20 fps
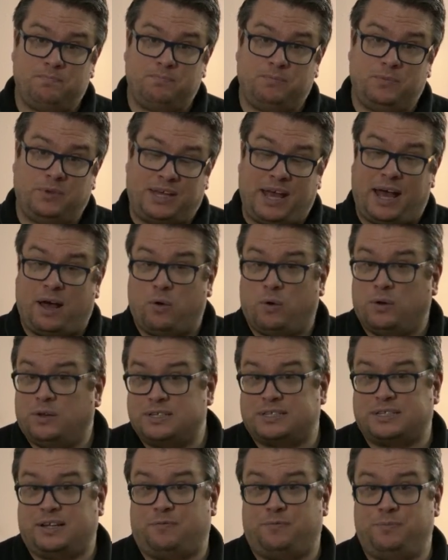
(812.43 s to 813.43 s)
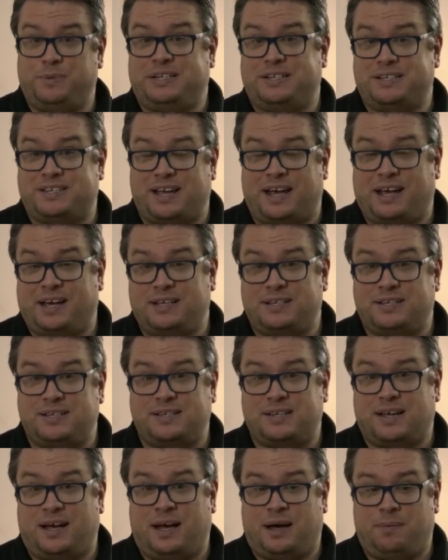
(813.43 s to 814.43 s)
yeah, all that's left for me to say
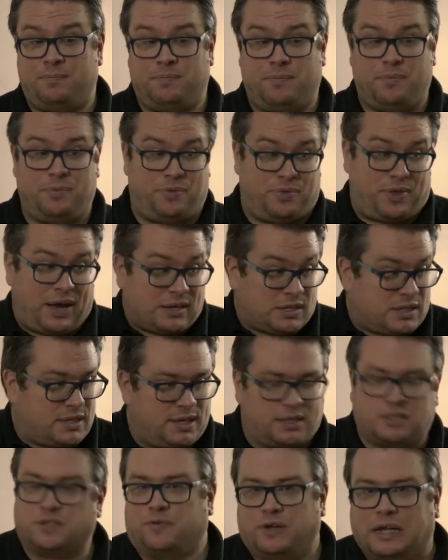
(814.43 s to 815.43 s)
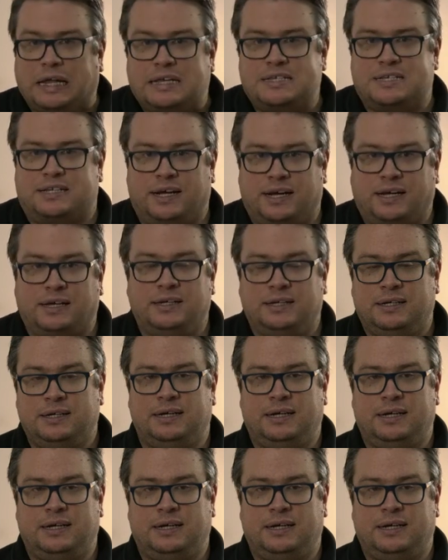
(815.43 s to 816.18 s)
is thanks for listening.